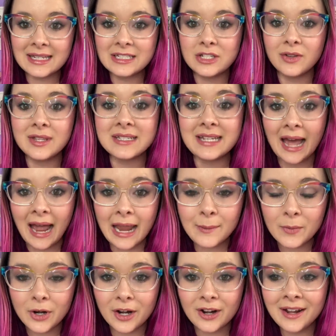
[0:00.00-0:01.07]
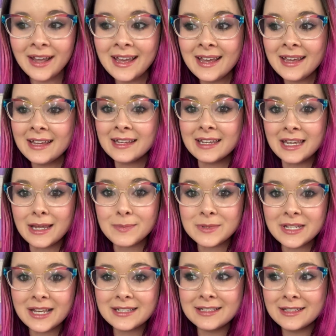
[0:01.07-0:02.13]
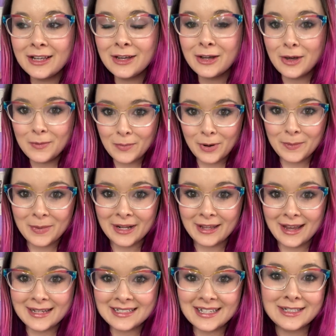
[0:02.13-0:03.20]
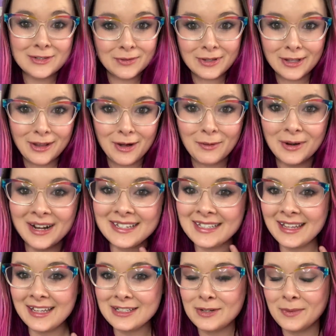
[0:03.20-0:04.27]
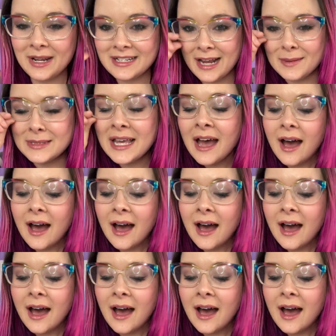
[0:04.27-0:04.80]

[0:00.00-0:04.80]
And so the timer keeps us compartmentalized. That's a really long word. I said that too many times.